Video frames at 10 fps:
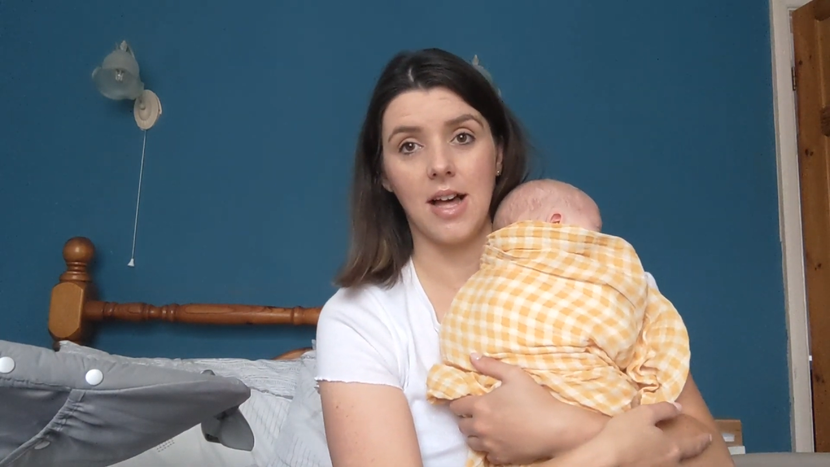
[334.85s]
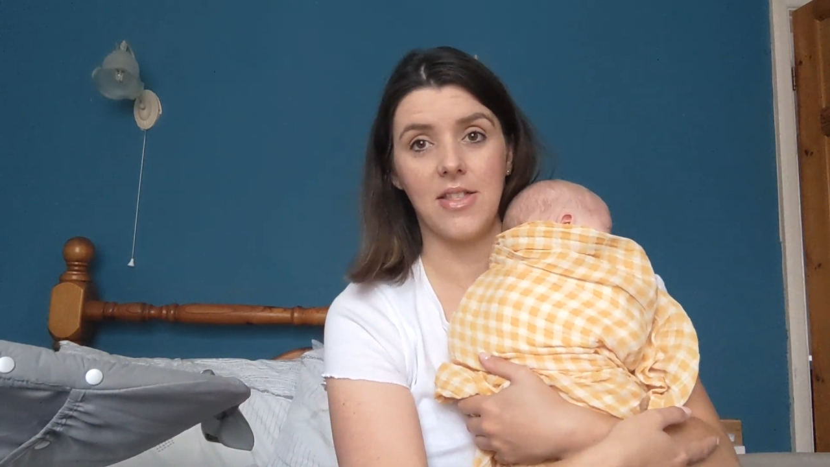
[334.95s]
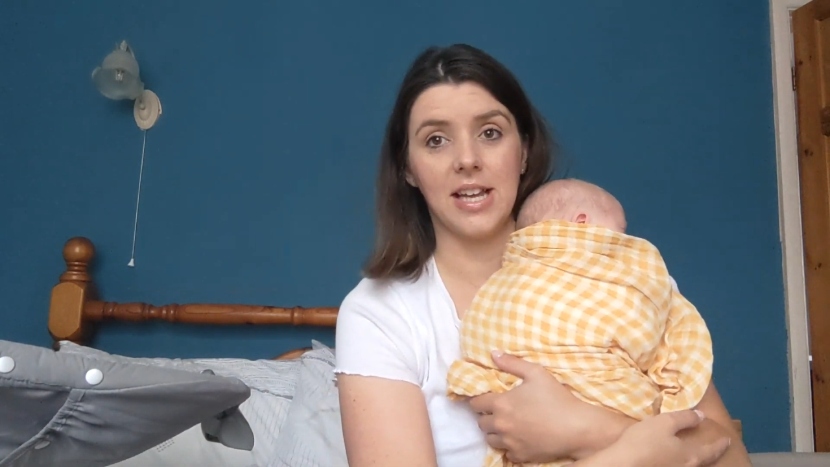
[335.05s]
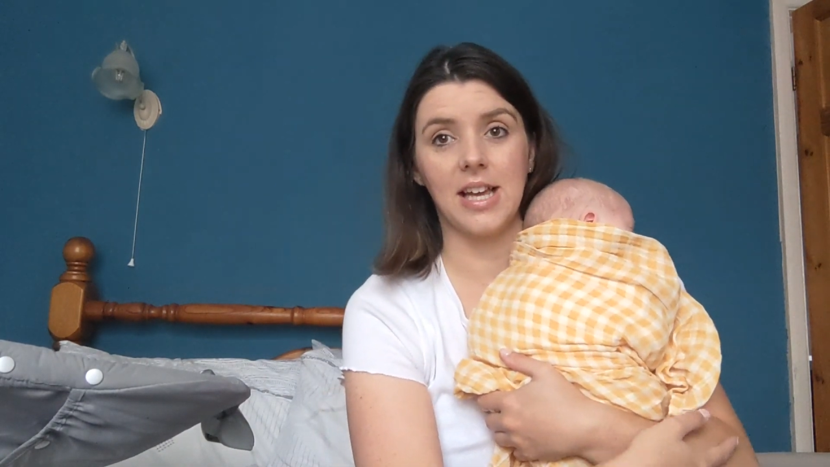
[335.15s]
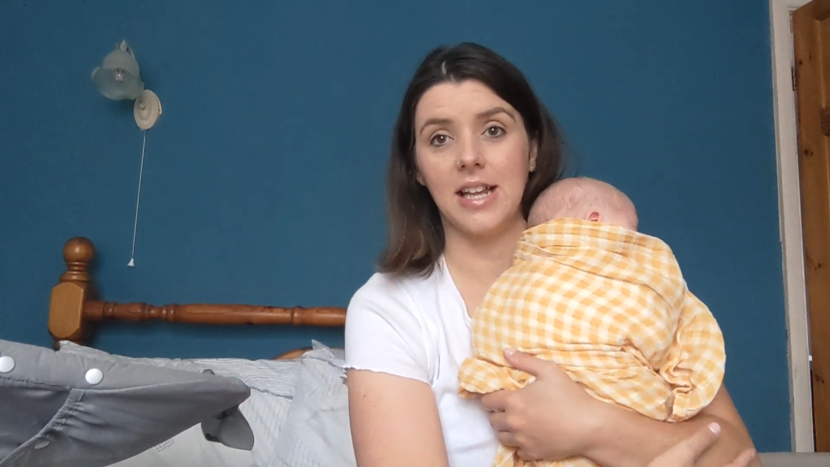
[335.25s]
I
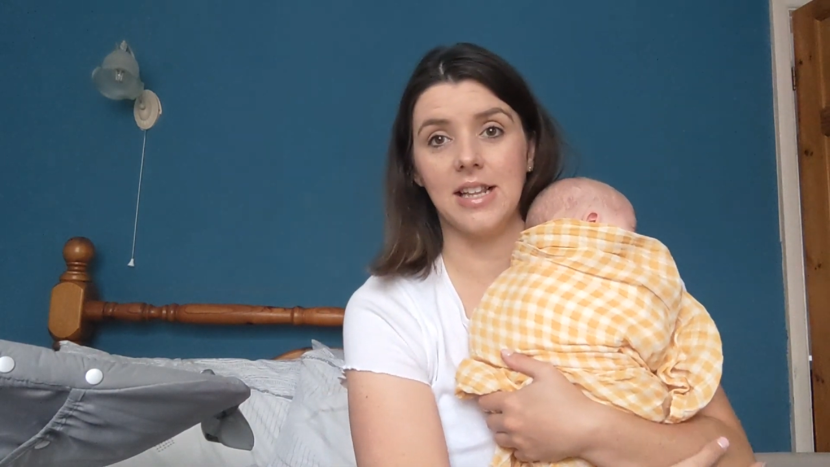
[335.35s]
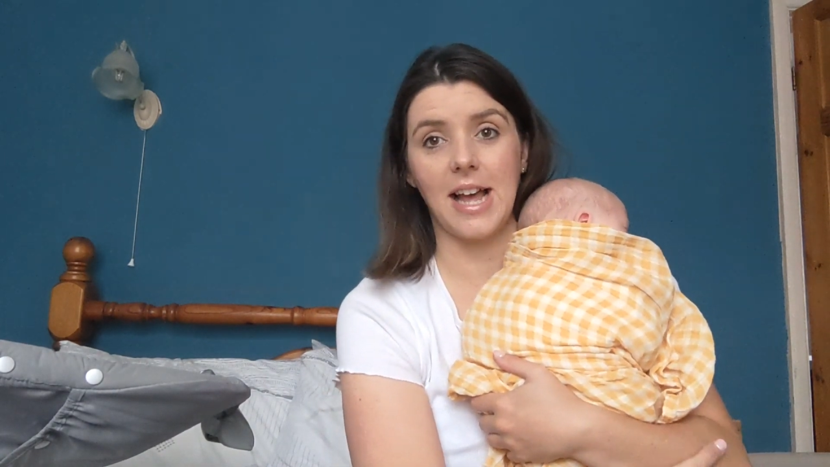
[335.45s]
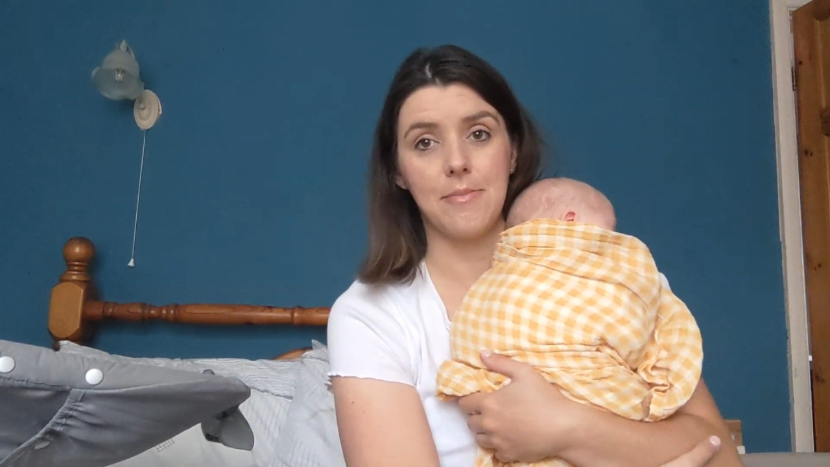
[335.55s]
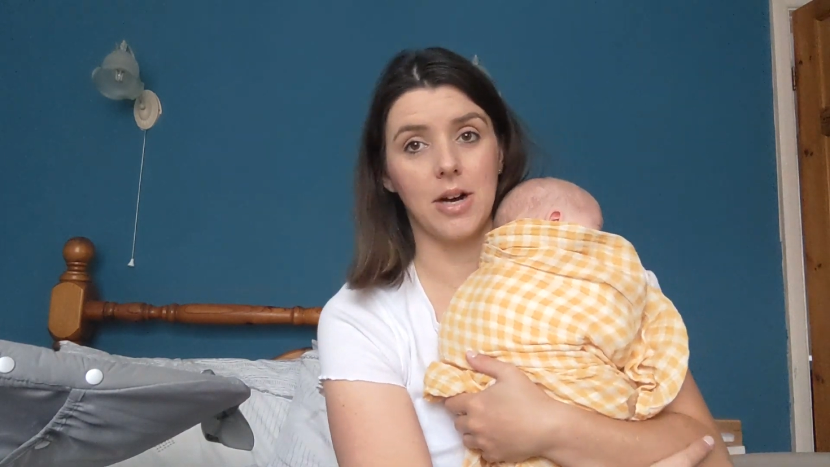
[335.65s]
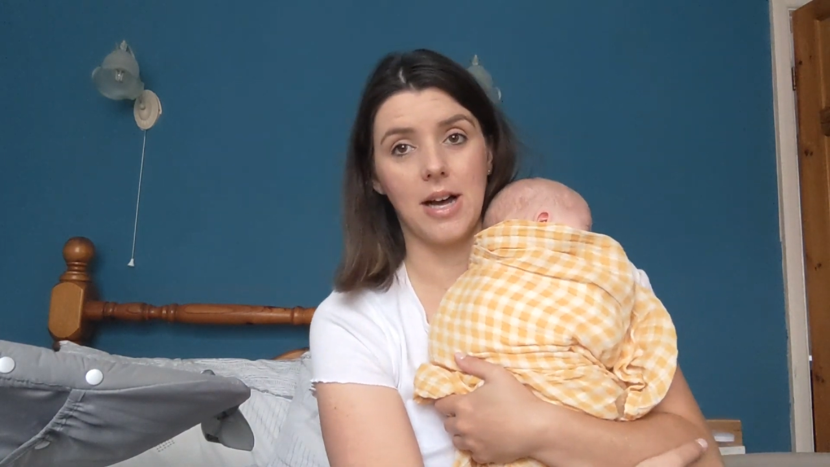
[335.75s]
think, in
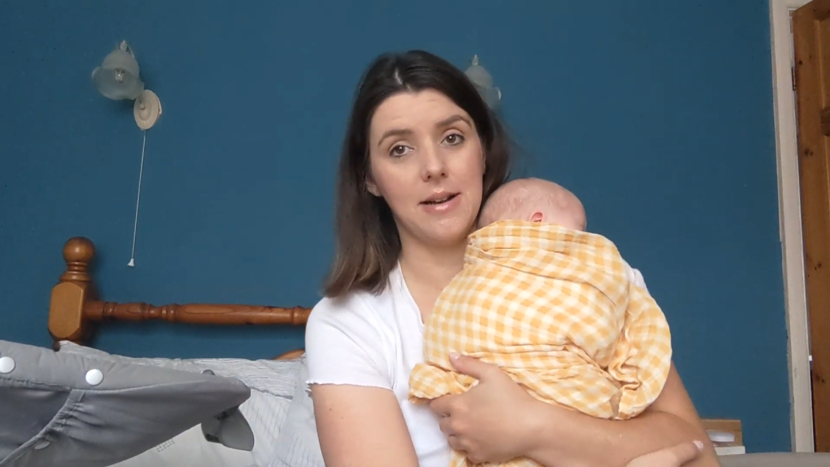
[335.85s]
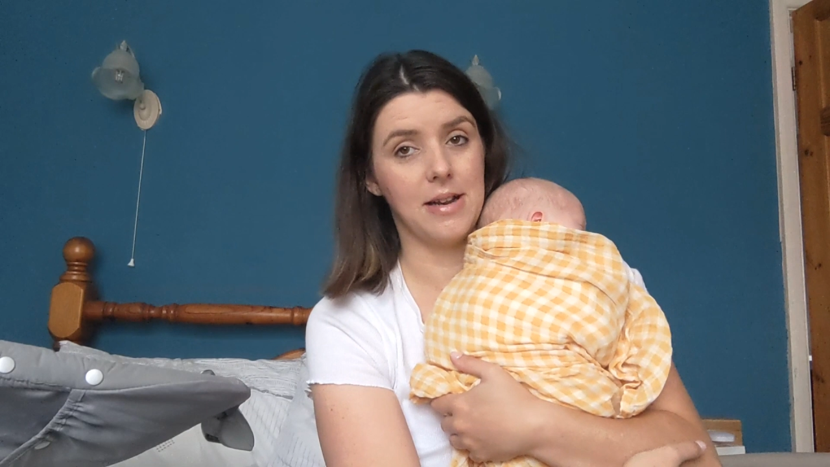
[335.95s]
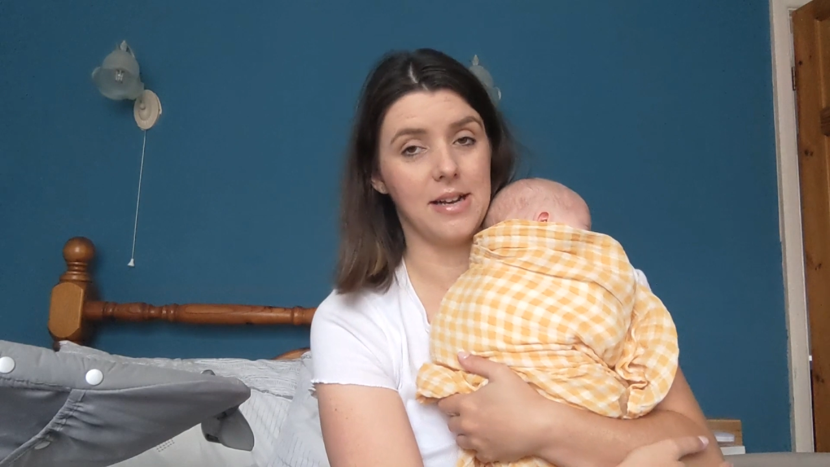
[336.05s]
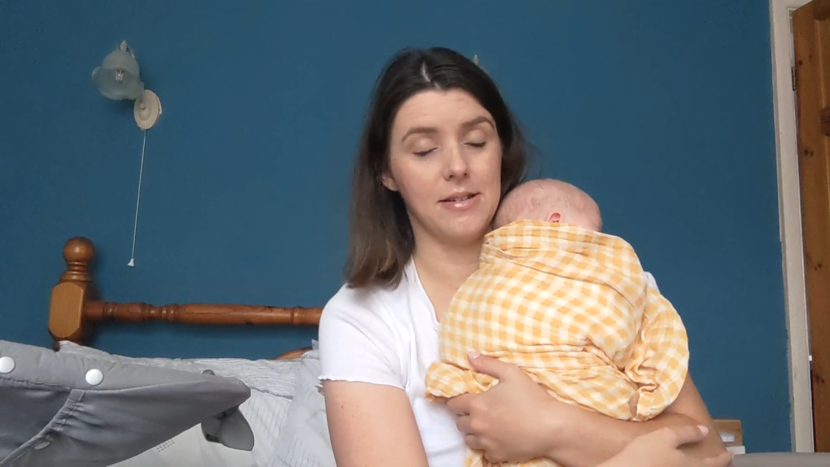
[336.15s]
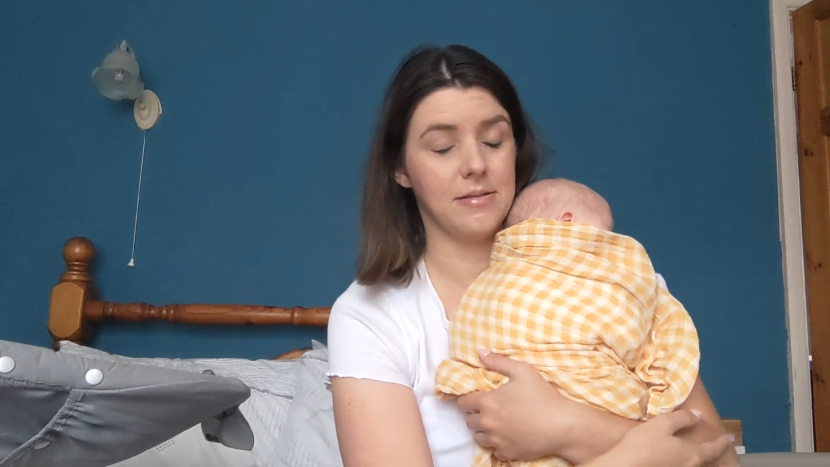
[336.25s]
labour
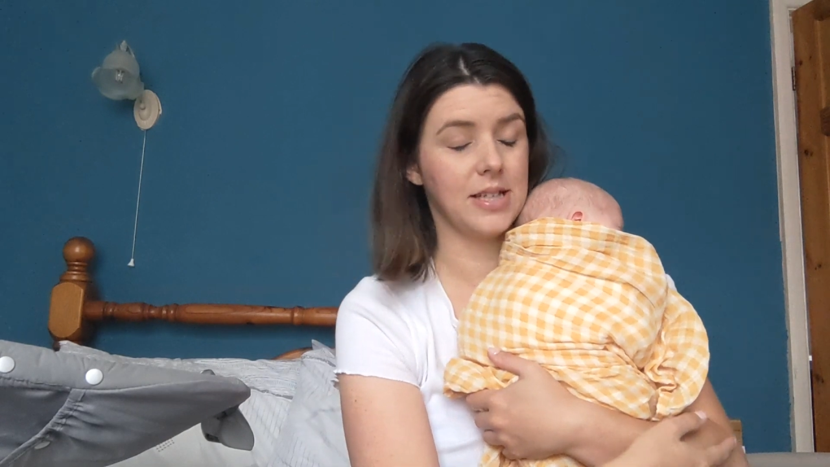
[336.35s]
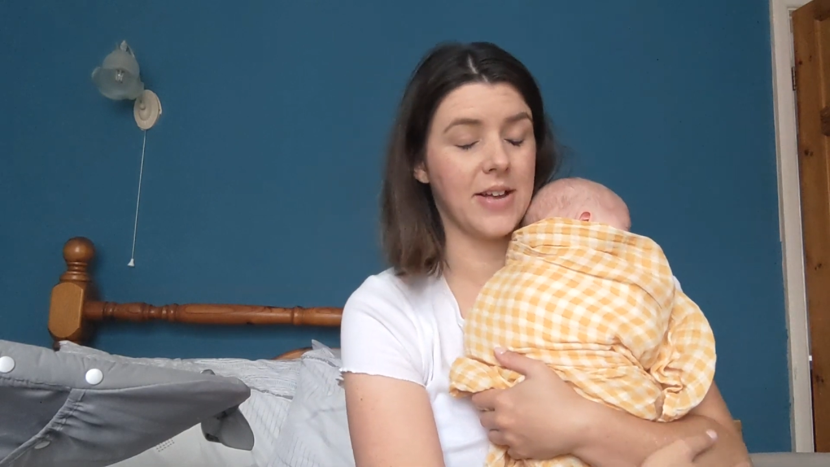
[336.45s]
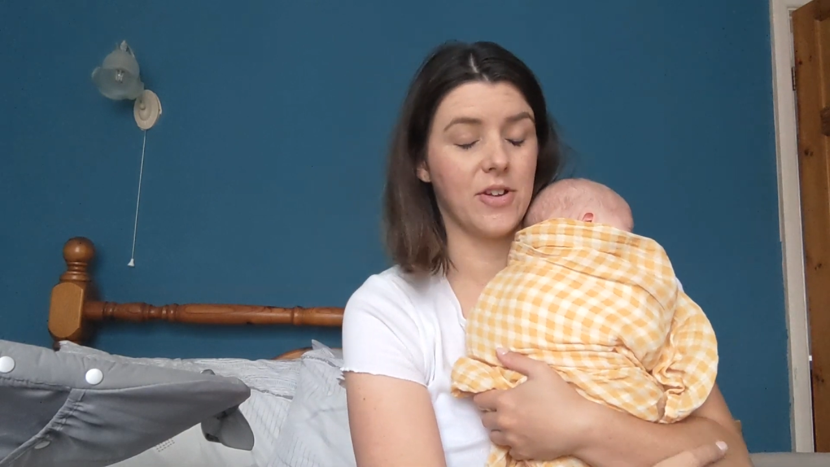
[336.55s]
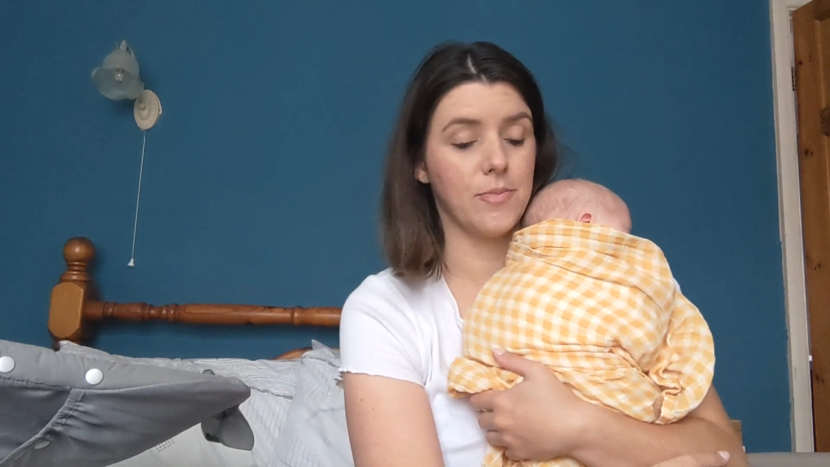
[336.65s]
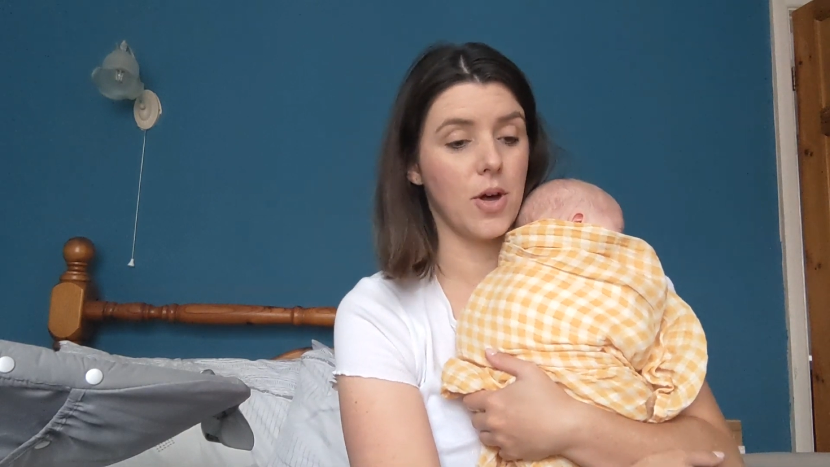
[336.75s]
and
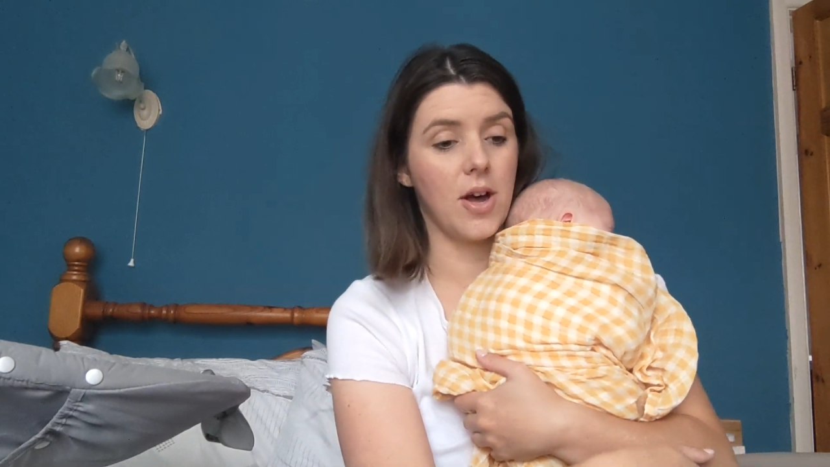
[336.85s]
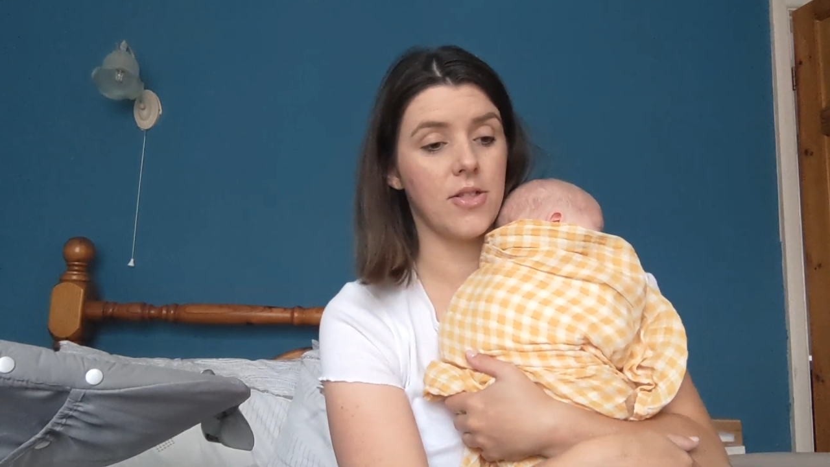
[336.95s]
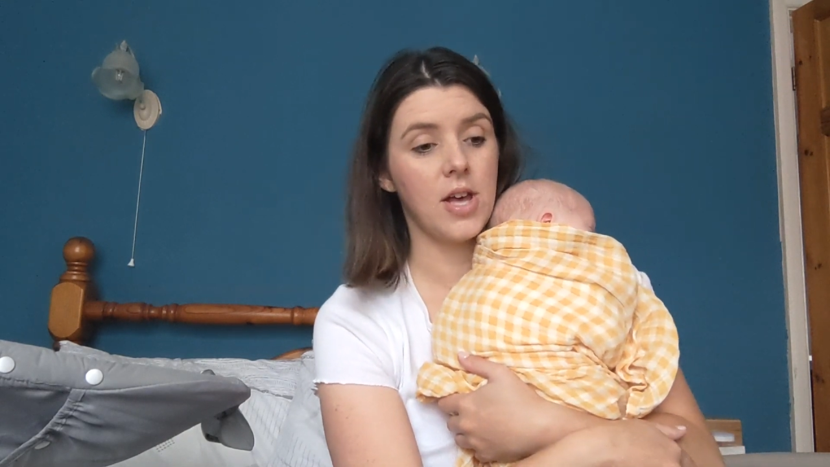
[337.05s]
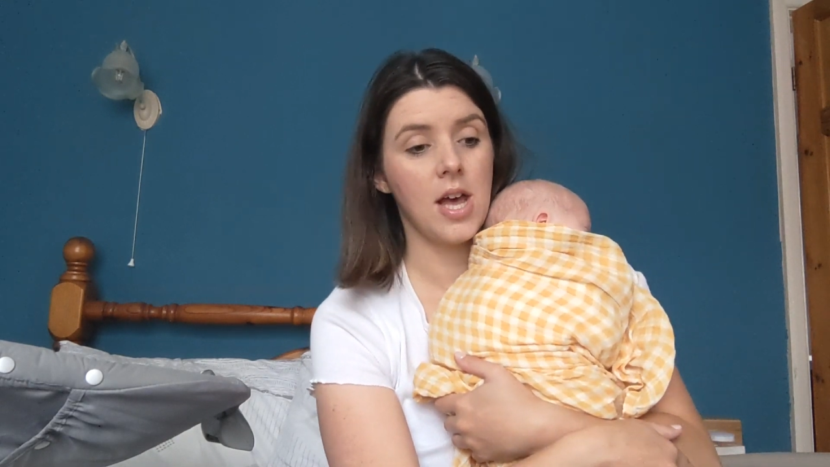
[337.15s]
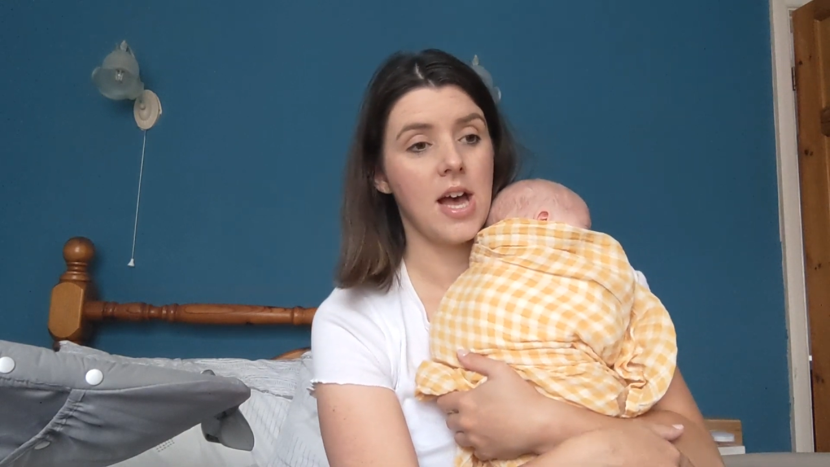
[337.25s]
giving birth.